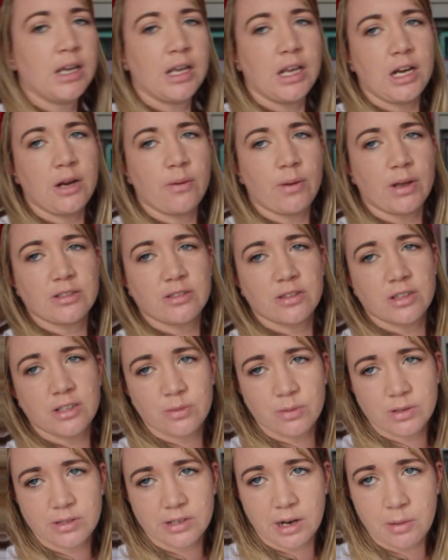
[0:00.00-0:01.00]
Anyway, so this
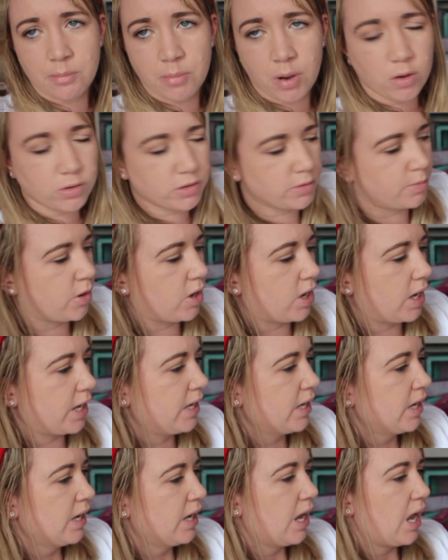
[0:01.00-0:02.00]
was an impulse
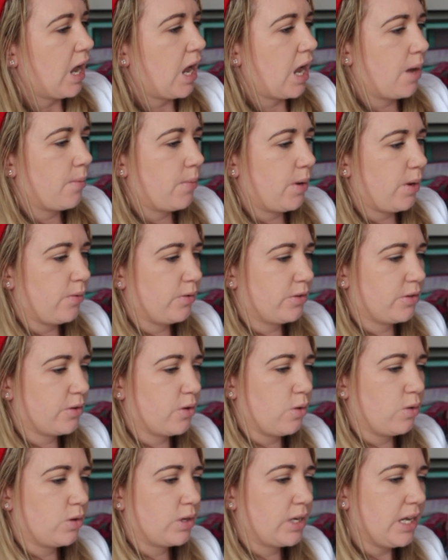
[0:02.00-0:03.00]
buy. It was
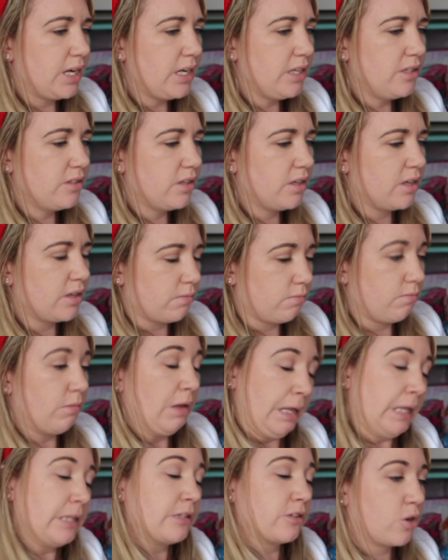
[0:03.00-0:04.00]
called
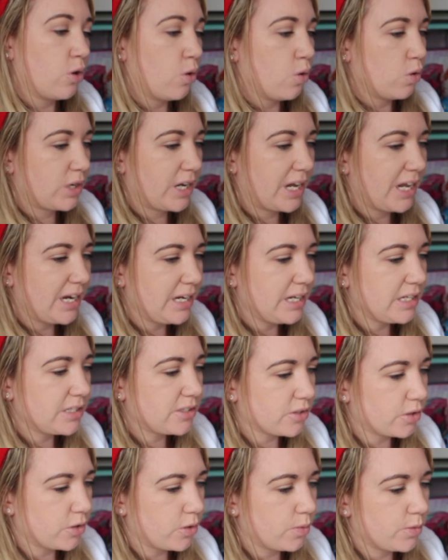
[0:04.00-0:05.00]
it's called Kitty
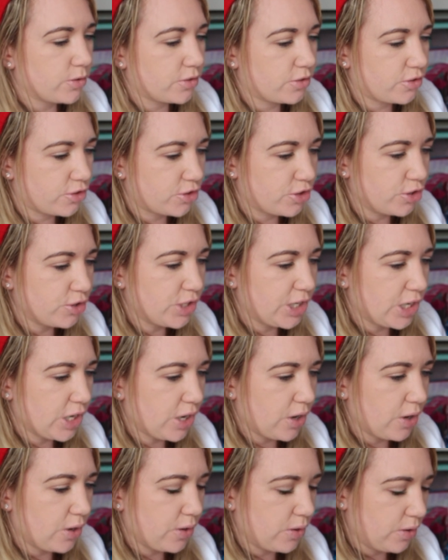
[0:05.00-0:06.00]
Zoom
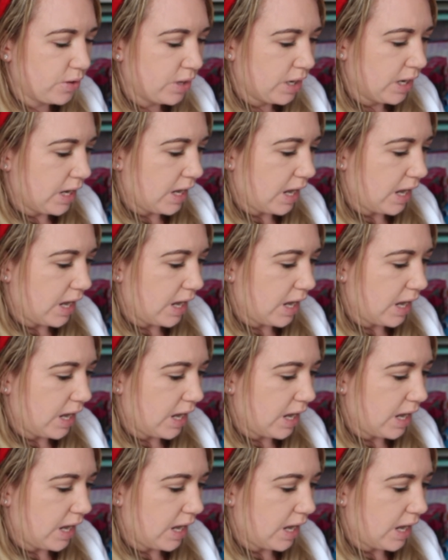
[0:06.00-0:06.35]
Studio.